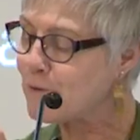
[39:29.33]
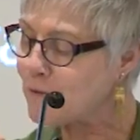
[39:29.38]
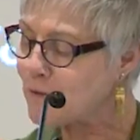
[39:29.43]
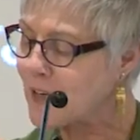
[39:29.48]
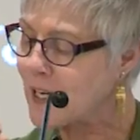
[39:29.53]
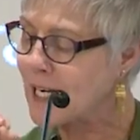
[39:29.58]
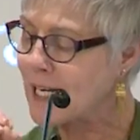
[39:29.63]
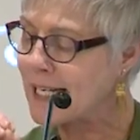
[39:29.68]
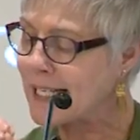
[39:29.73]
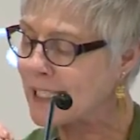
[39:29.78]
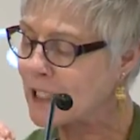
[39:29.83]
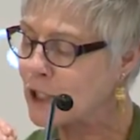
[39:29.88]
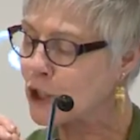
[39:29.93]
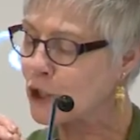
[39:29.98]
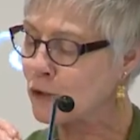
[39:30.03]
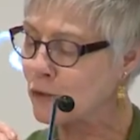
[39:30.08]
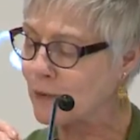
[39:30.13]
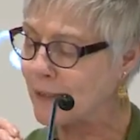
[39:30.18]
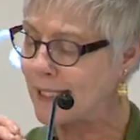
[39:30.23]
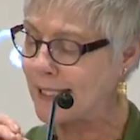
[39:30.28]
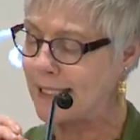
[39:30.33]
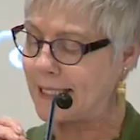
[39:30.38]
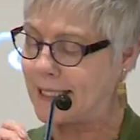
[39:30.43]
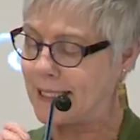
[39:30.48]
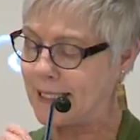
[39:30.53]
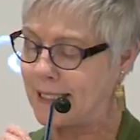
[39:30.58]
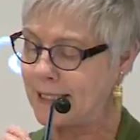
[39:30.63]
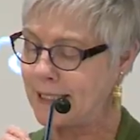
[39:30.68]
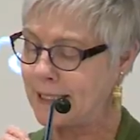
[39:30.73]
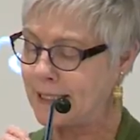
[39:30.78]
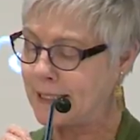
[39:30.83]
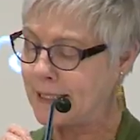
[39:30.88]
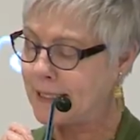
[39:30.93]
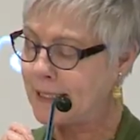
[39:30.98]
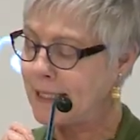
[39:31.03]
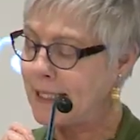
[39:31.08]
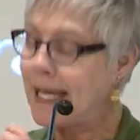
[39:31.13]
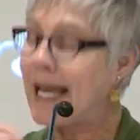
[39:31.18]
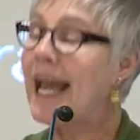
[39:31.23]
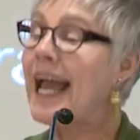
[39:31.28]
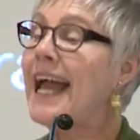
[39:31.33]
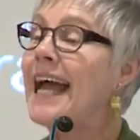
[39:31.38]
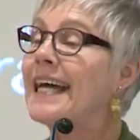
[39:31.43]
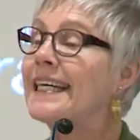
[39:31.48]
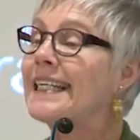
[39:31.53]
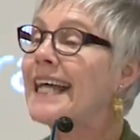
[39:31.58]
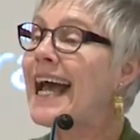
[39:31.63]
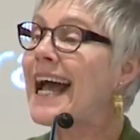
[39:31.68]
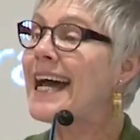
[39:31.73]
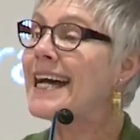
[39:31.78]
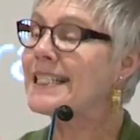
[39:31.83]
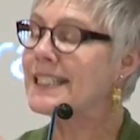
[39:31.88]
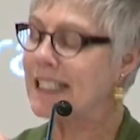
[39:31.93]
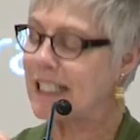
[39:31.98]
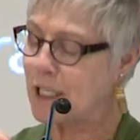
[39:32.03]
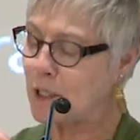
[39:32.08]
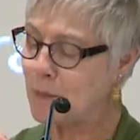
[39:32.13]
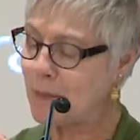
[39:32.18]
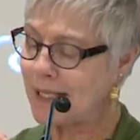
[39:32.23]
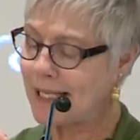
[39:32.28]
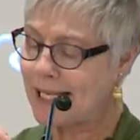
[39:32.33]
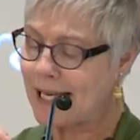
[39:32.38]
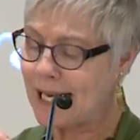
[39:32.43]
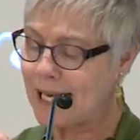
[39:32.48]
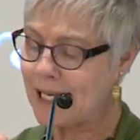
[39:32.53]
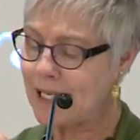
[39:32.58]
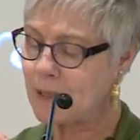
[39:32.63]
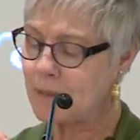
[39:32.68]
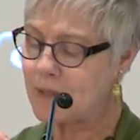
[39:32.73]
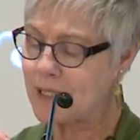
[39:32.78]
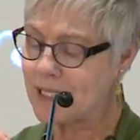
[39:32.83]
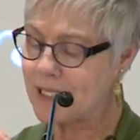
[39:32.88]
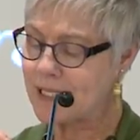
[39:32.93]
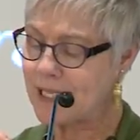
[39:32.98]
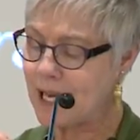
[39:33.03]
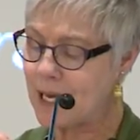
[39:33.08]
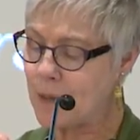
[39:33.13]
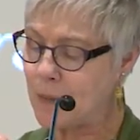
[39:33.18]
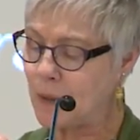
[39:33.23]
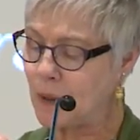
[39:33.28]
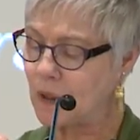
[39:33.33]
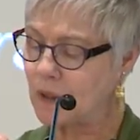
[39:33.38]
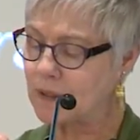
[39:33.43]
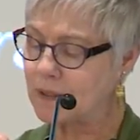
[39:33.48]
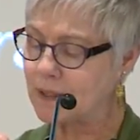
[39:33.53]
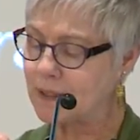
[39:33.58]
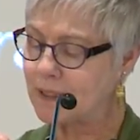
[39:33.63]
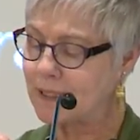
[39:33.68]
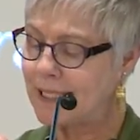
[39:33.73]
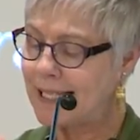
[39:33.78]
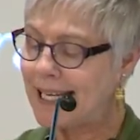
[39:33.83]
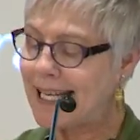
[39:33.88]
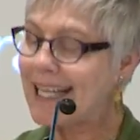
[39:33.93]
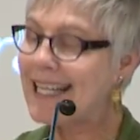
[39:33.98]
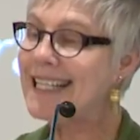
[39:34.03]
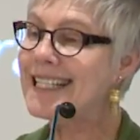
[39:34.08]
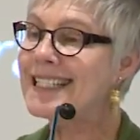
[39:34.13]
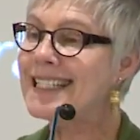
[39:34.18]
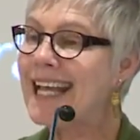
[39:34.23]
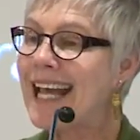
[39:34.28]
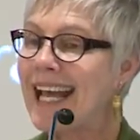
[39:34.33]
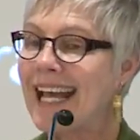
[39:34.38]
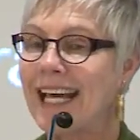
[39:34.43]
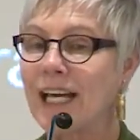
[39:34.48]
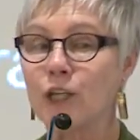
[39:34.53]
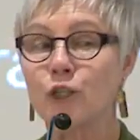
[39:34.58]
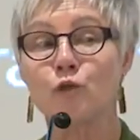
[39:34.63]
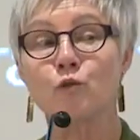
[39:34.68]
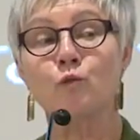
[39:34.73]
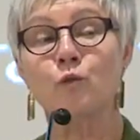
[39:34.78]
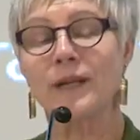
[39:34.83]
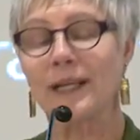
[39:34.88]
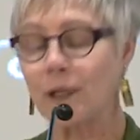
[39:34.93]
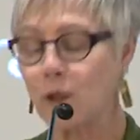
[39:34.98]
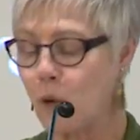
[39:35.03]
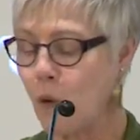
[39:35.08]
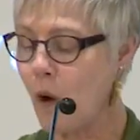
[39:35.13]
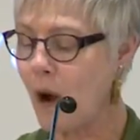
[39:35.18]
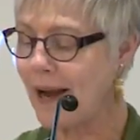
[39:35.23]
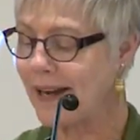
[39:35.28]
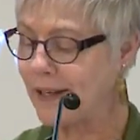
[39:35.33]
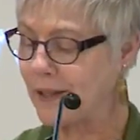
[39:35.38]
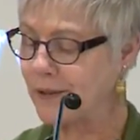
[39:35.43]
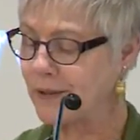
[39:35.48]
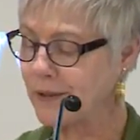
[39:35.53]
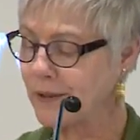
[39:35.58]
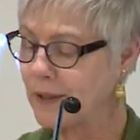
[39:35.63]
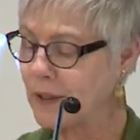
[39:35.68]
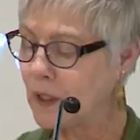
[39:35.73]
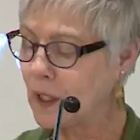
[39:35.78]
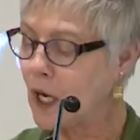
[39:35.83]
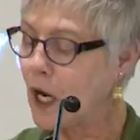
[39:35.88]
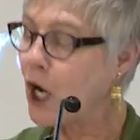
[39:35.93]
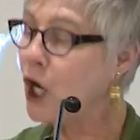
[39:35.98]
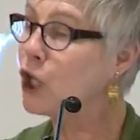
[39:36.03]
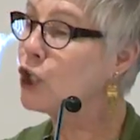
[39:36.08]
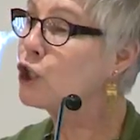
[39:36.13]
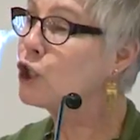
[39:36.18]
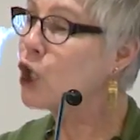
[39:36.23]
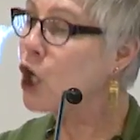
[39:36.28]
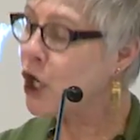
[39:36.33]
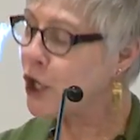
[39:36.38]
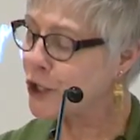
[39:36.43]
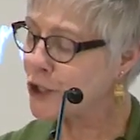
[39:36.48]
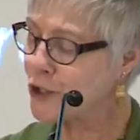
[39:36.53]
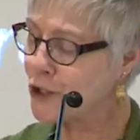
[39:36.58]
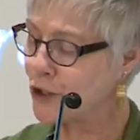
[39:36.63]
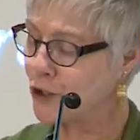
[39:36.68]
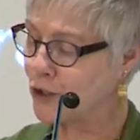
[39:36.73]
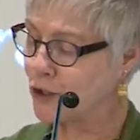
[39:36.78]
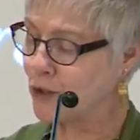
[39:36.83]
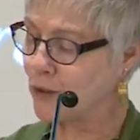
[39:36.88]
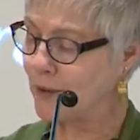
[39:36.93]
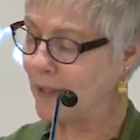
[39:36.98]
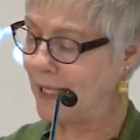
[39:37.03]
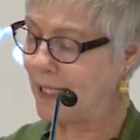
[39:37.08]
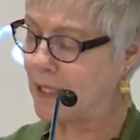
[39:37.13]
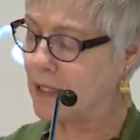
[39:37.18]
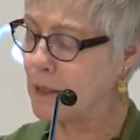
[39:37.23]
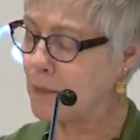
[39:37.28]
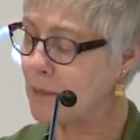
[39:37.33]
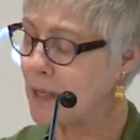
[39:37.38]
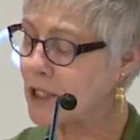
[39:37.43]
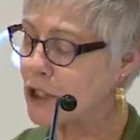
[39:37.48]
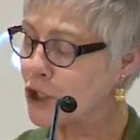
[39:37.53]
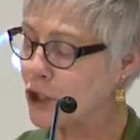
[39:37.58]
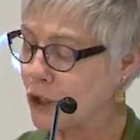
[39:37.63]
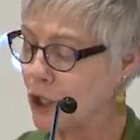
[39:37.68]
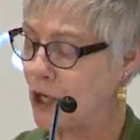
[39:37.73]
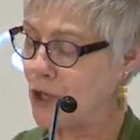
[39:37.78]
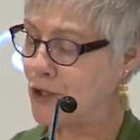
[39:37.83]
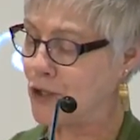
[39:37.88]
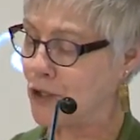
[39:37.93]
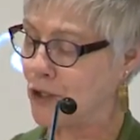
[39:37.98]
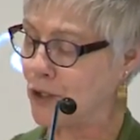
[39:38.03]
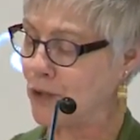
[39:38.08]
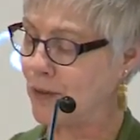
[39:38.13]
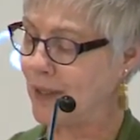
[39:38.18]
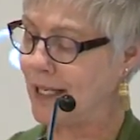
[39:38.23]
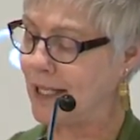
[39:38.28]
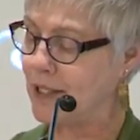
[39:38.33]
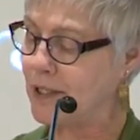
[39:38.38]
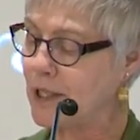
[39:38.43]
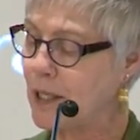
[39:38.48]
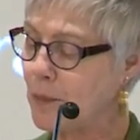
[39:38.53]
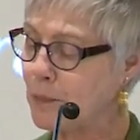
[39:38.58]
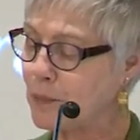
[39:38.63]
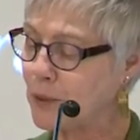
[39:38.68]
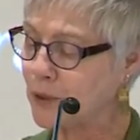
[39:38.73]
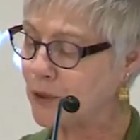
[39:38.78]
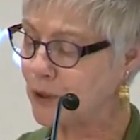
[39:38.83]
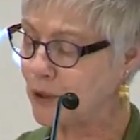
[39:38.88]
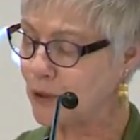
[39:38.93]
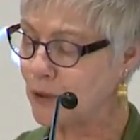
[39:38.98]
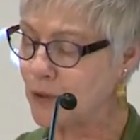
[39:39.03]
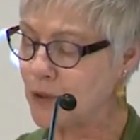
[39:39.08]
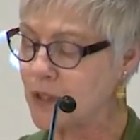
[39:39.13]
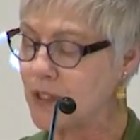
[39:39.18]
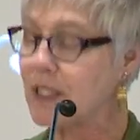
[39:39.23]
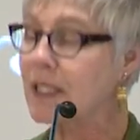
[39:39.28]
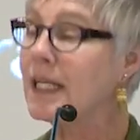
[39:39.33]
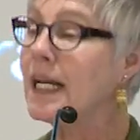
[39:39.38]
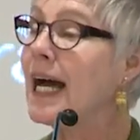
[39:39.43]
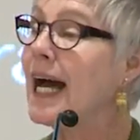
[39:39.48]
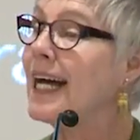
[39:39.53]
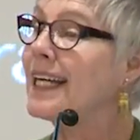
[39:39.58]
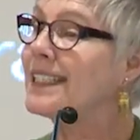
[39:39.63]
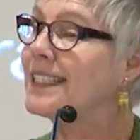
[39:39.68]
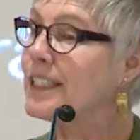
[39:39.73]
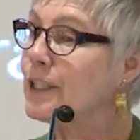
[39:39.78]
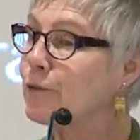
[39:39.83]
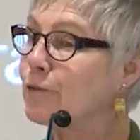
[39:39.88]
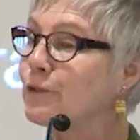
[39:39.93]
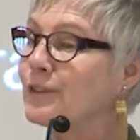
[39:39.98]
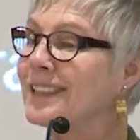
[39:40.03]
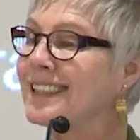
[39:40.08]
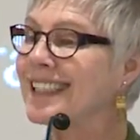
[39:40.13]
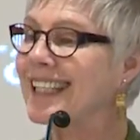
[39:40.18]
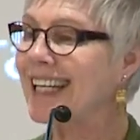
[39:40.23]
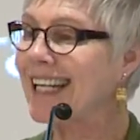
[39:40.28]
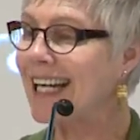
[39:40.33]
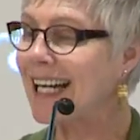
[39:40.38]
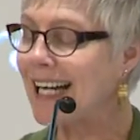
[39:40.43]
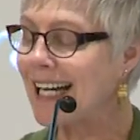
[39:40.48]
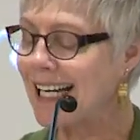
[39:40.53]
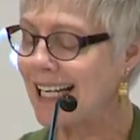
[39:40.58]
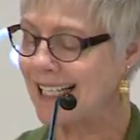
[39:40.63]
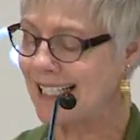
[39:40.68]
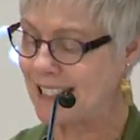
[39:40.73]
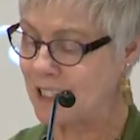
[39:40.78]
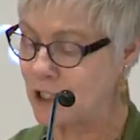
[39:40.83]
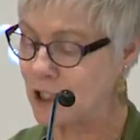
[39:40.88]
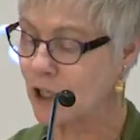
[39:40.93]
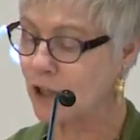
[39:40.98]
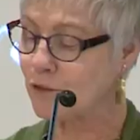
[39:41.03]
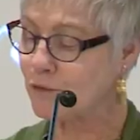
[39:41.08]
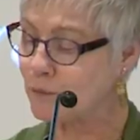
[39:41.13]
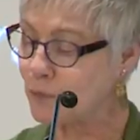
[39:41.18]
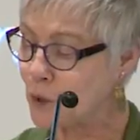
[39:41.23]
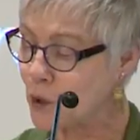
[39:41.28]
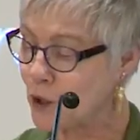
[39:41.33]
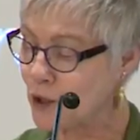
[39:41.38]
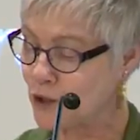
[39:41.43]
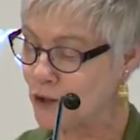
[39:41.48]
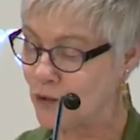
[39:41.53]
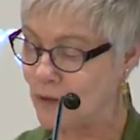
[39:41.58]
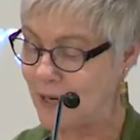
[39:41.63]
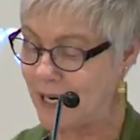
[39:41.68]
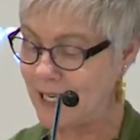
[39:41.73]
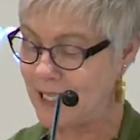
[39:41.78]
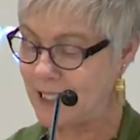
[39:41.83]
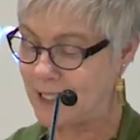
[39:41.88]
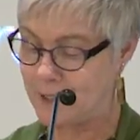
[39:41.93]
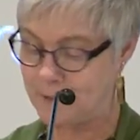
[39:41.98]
fine grid, and as he became disabled, his hand required a larger grid, a much larger grid, that produced a different kind of portrait.